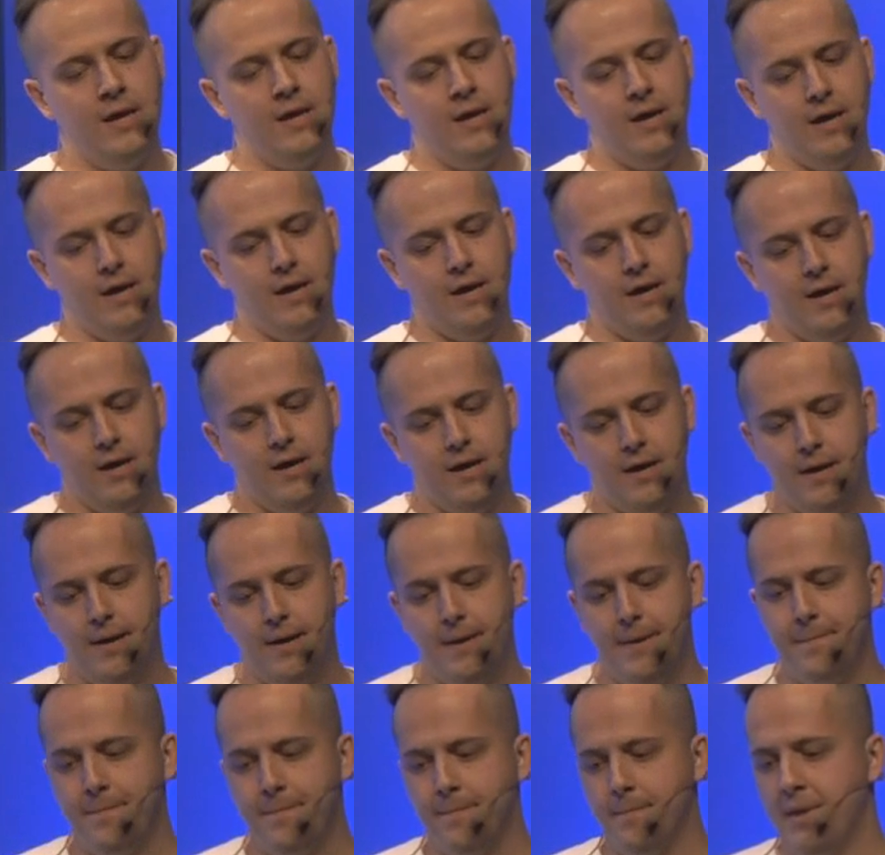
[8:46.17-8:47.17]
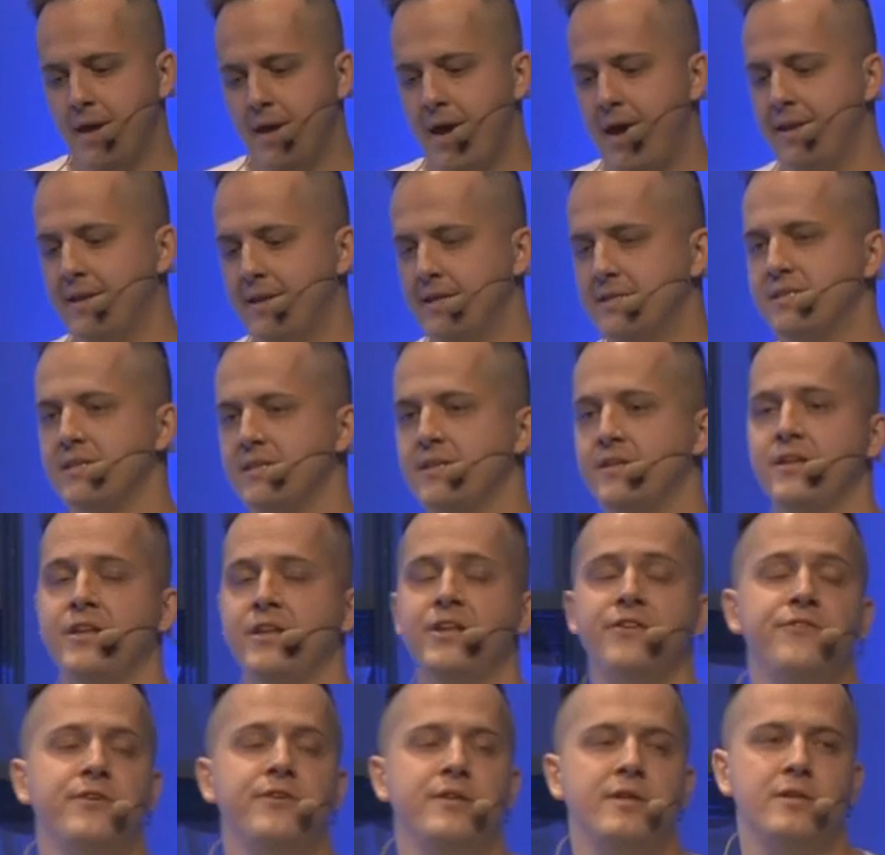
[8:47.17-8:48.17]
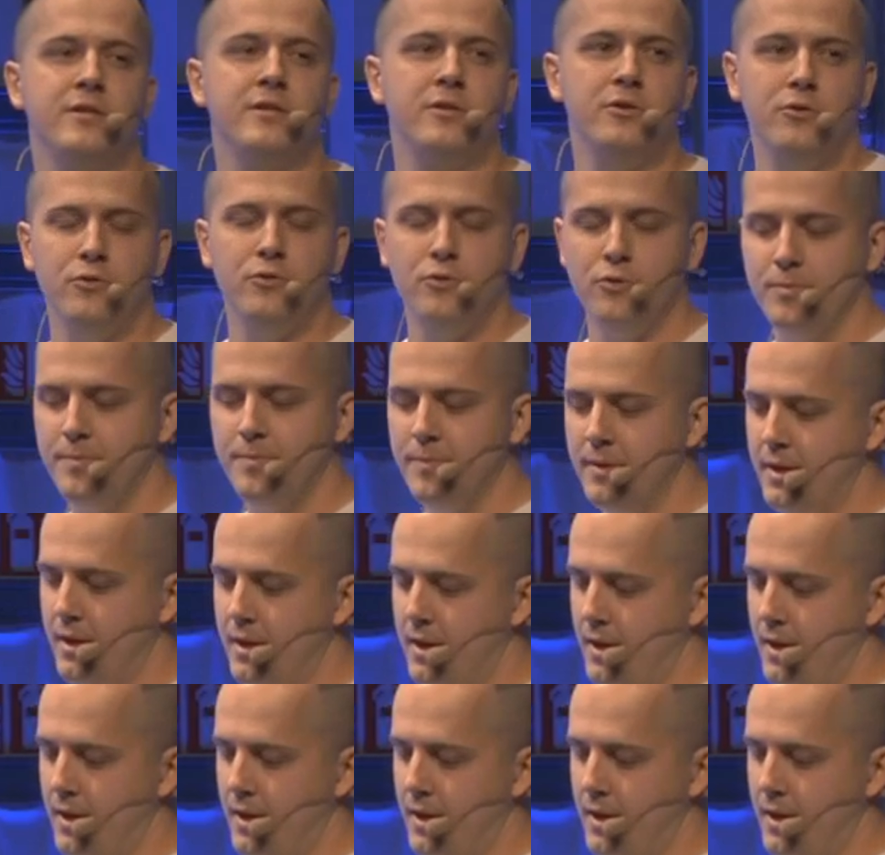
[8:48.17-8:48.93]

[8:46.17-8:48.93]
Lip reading: and it's an infinite loop